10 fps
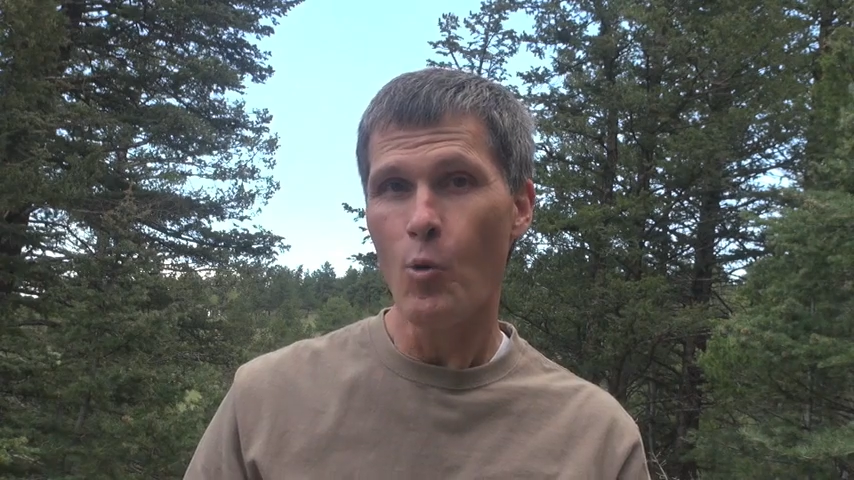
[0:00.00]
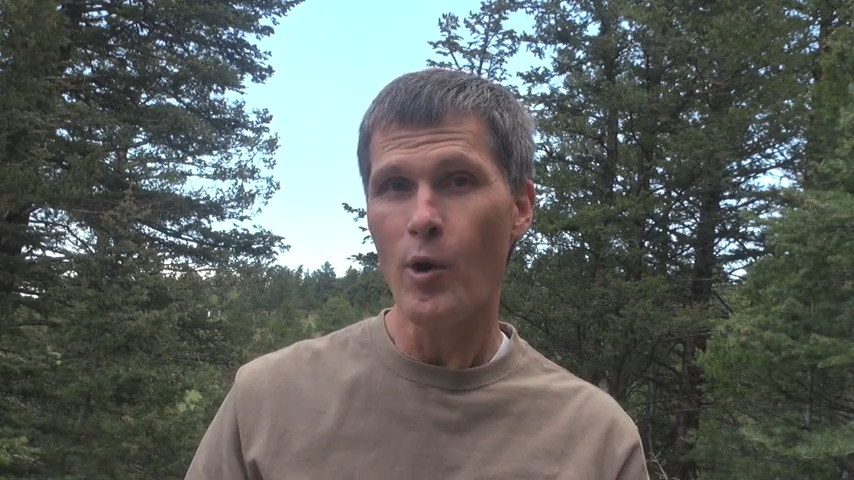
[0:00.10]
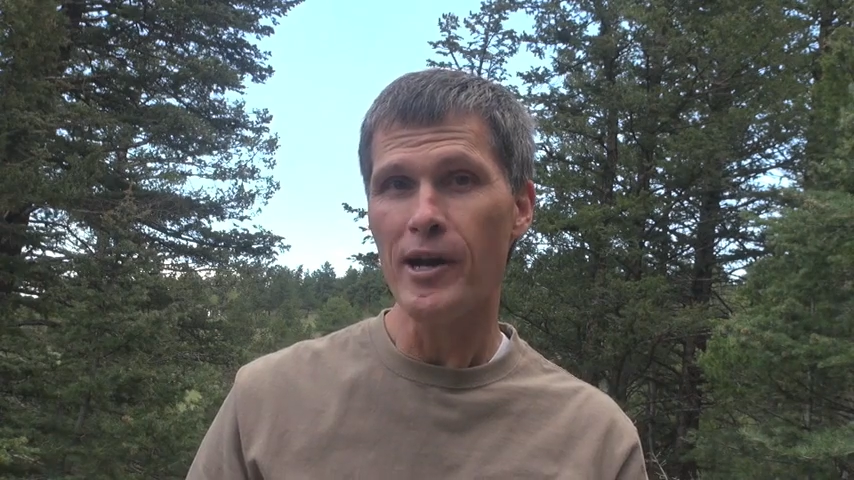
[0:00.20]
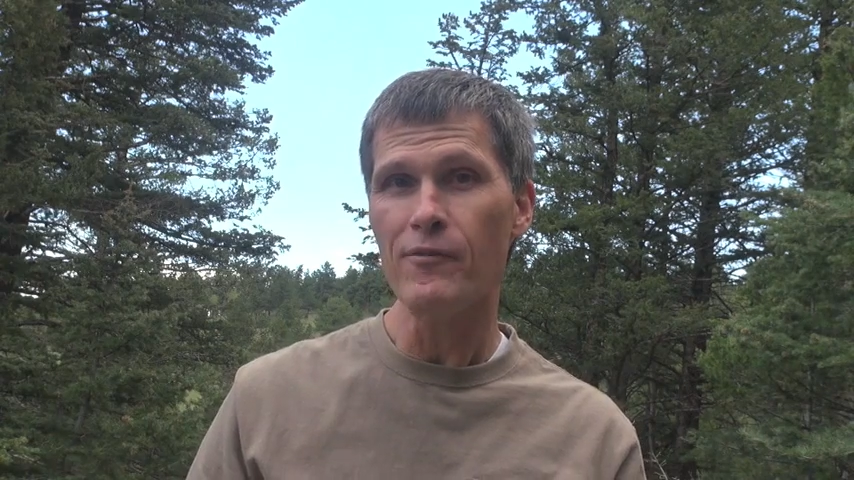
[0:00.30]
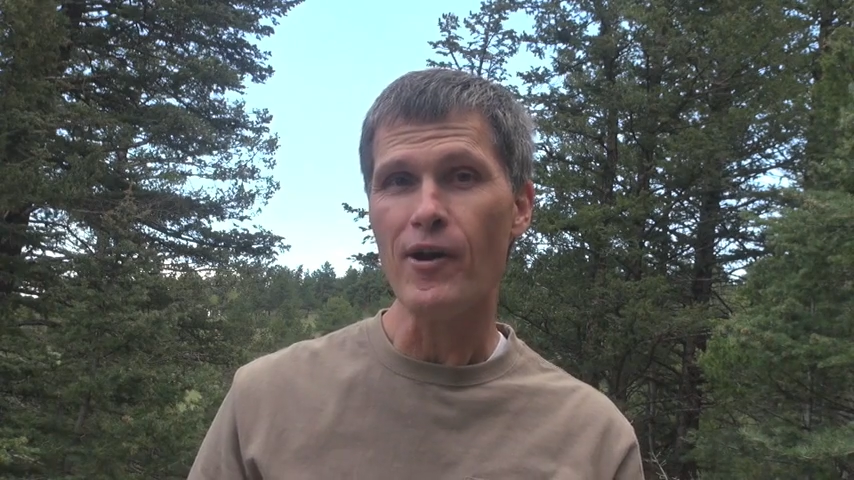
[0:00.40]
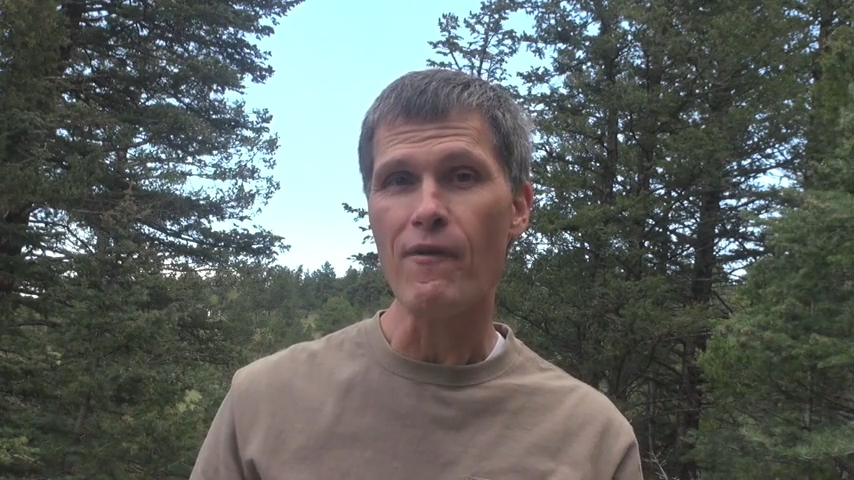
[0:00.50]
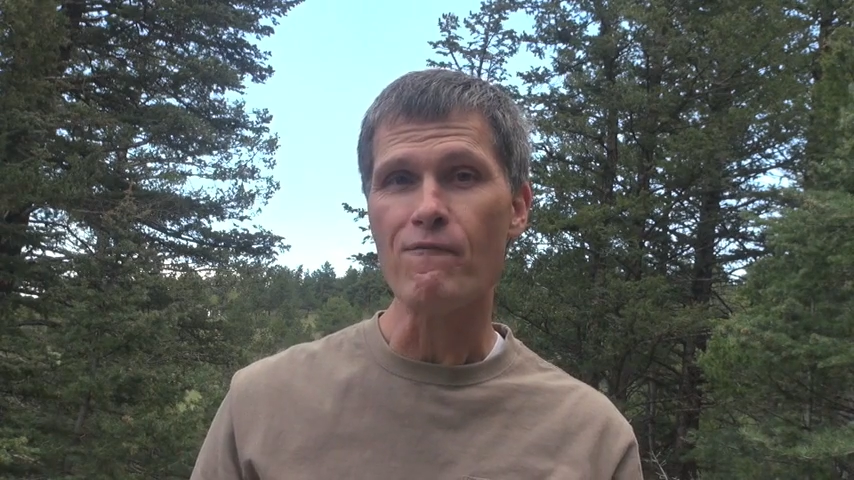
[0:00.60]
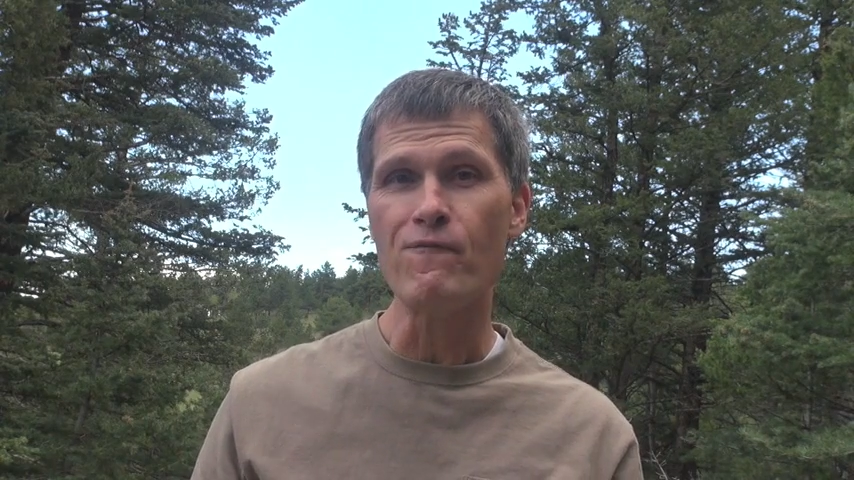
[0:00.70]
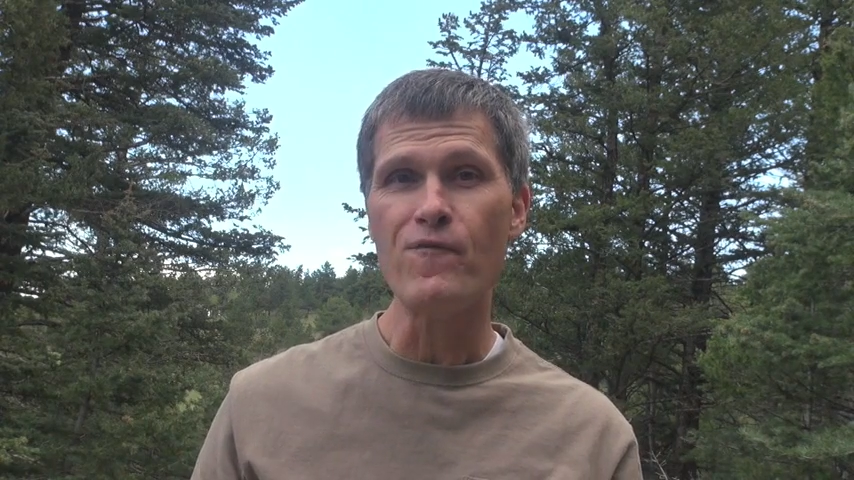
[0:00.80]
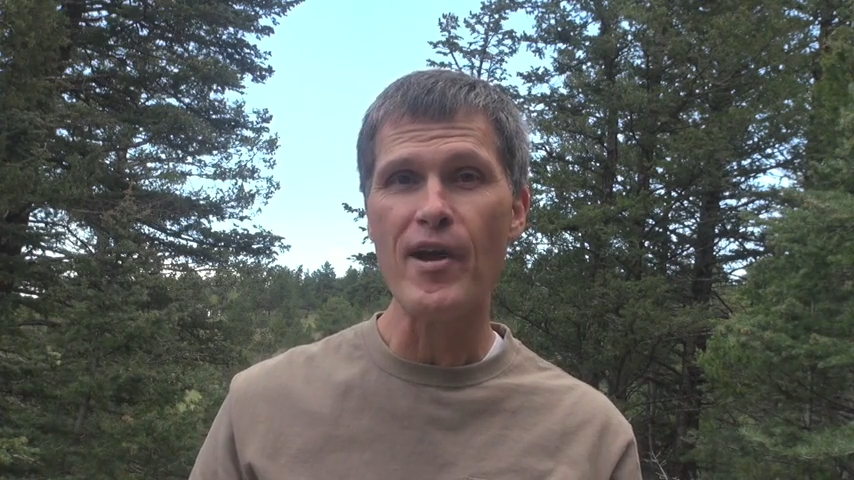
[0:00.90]
One of our
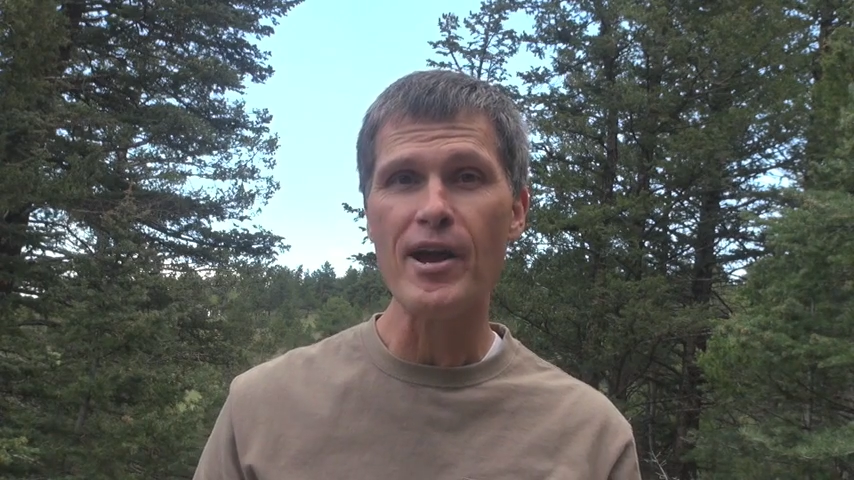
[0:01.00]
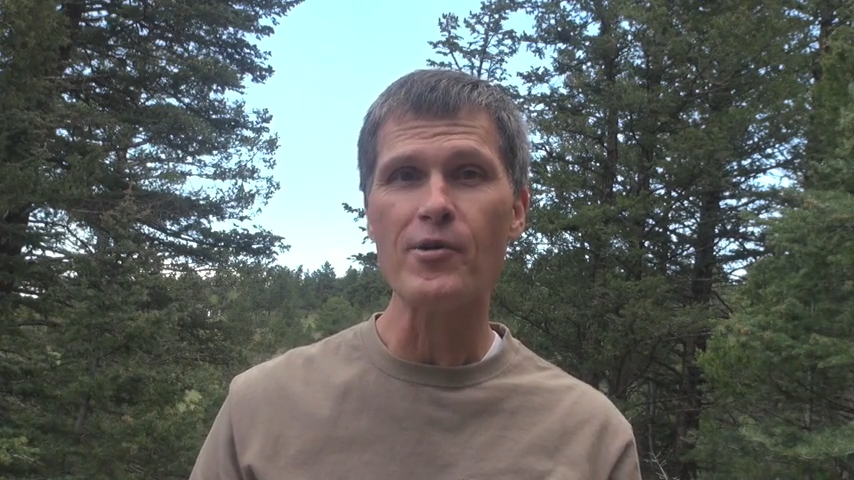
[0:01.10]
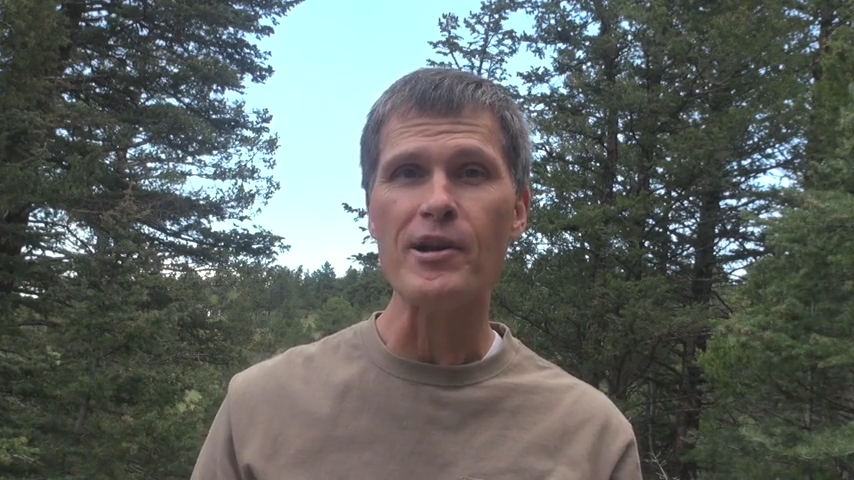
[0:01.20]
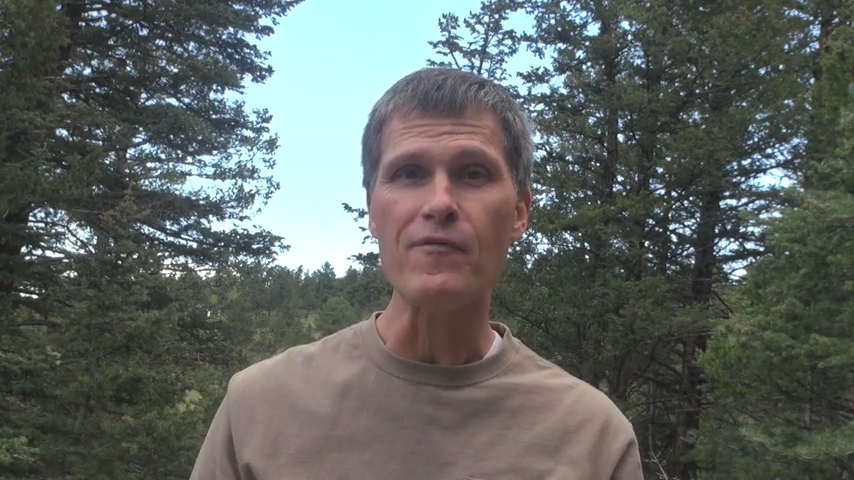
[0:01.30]
very